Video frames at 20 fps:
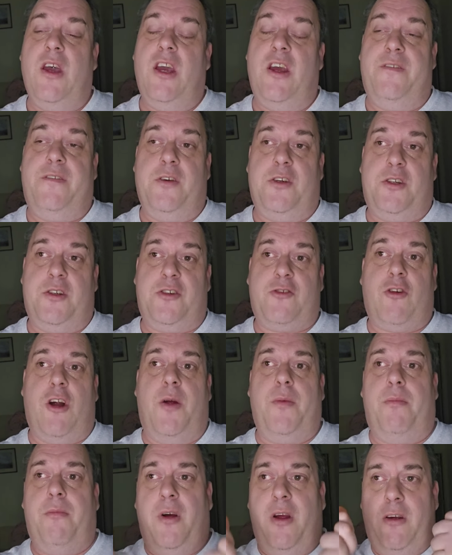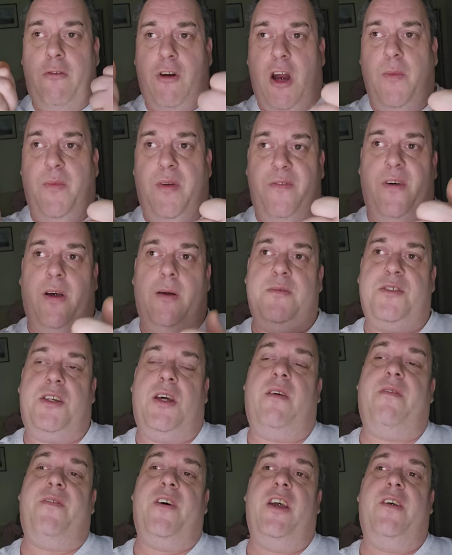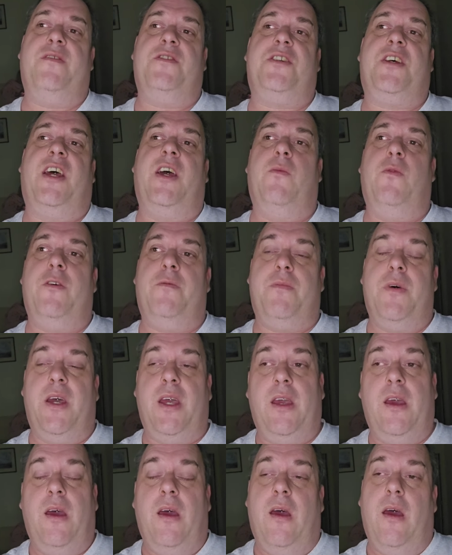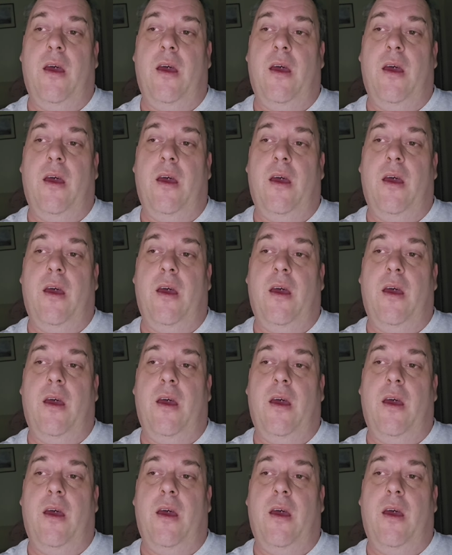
If you're a subscriber of mine, great big thumbs up. Thank you for staying with me.